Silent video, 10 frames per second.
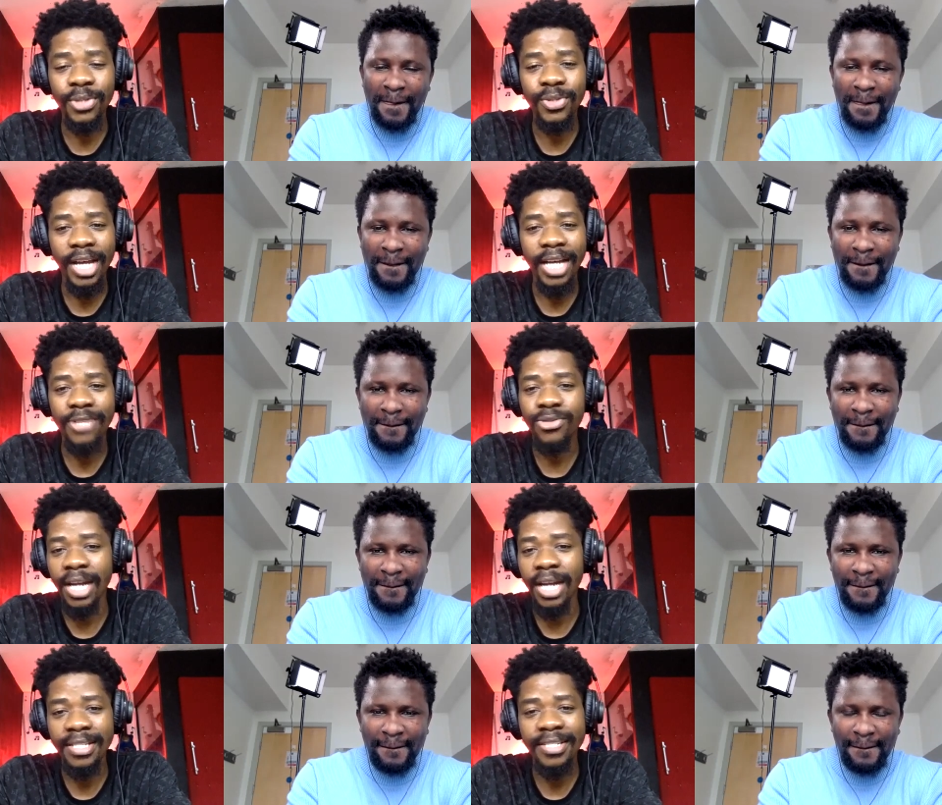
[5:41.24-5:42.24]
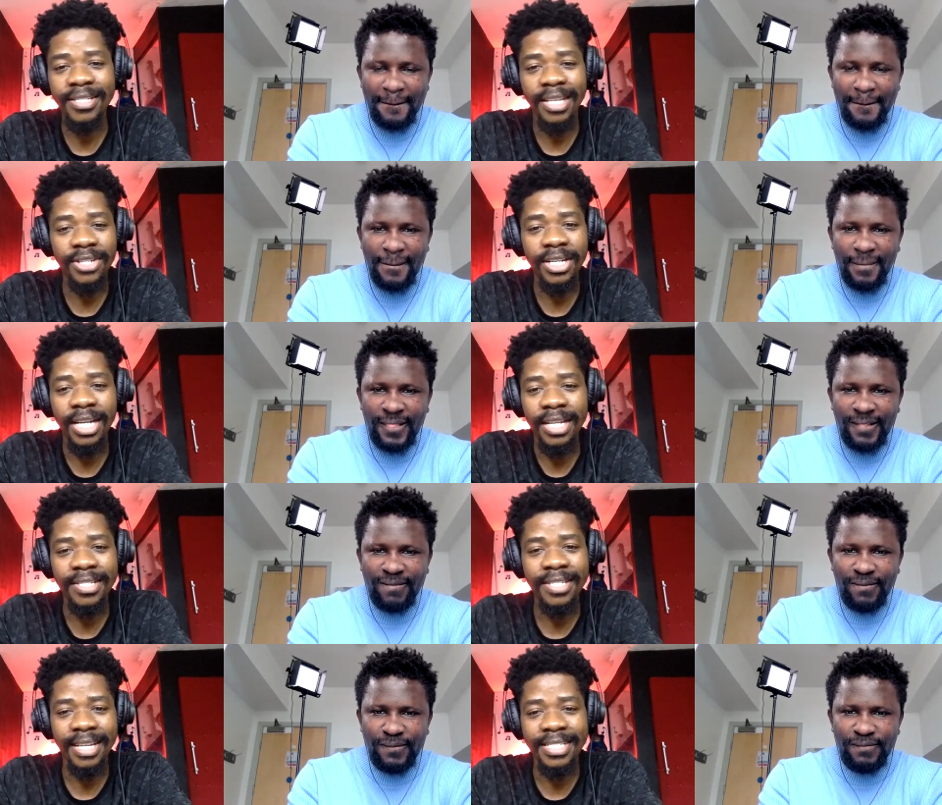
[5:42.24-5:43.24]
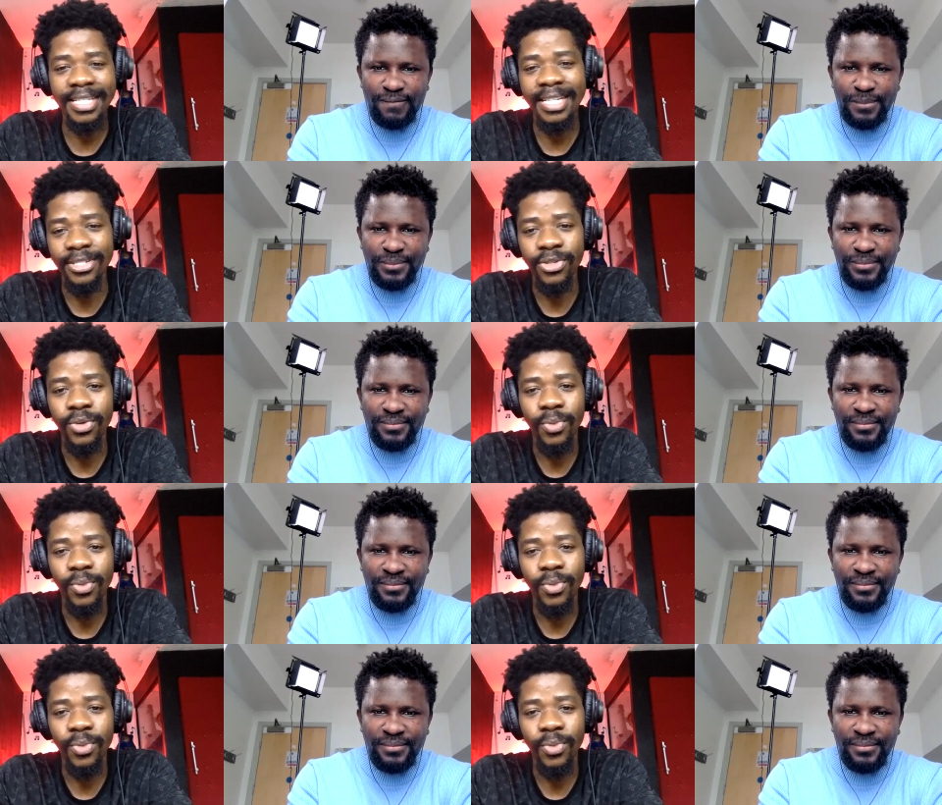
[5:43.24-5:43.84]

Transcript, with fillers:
Speaker 1: with our street artists, Nigerian artists, and then you know we